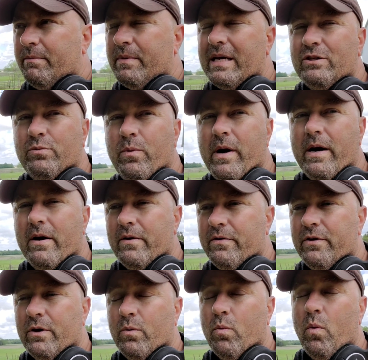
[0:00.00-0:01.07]
That's where
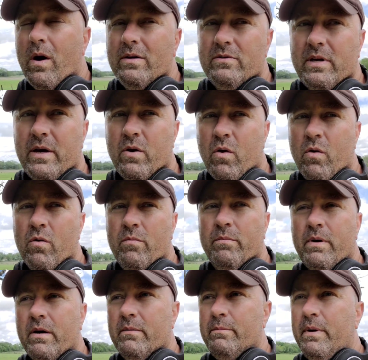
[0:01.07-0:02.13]
there was a
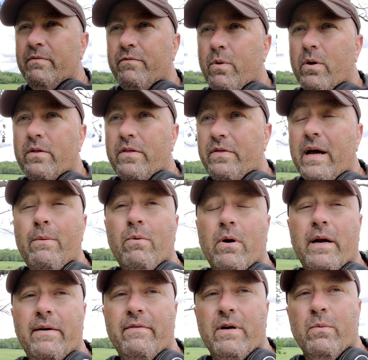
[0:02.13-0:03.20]
home before that they
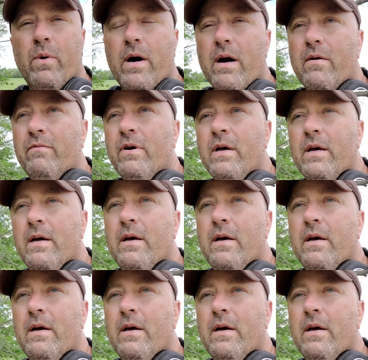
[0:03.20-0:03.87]
weren't even aware of.